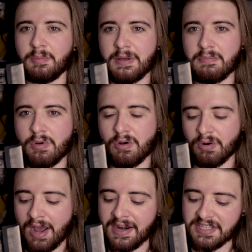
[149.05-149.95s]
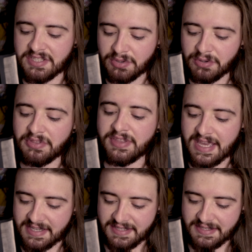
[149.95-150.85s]
bit more, and I saw
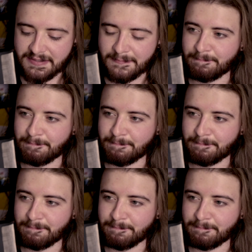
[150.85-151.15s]
this.